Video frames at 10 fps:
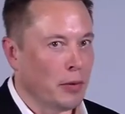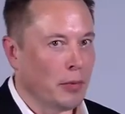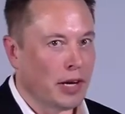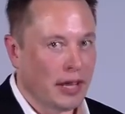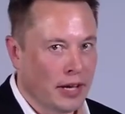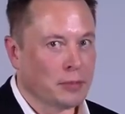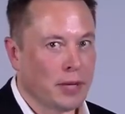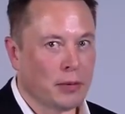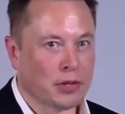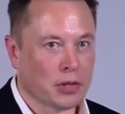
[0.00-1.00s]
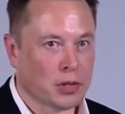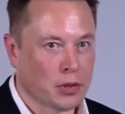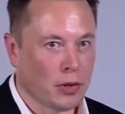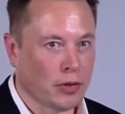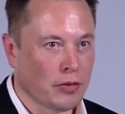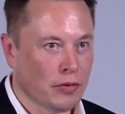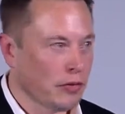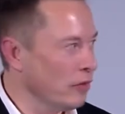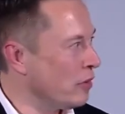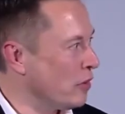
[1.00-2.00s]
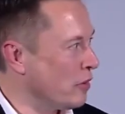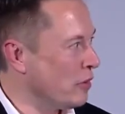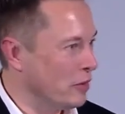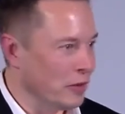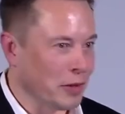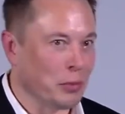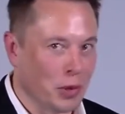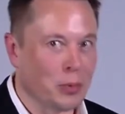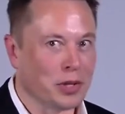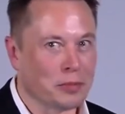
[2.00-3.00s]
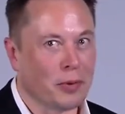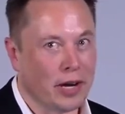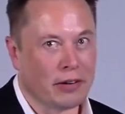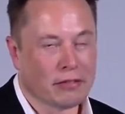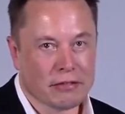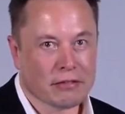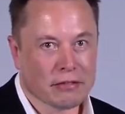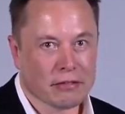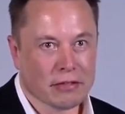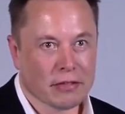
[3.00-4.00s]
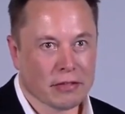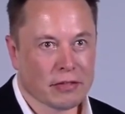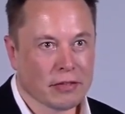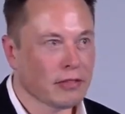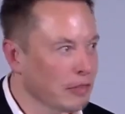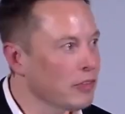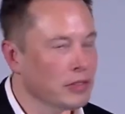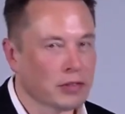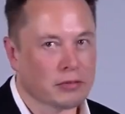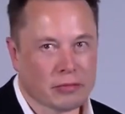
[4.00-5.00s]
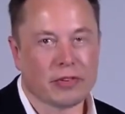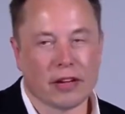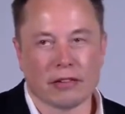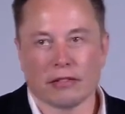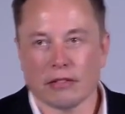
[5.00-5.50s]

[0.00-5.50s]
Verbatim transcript: monkey has been able to control the computer with its brain. Just yeah.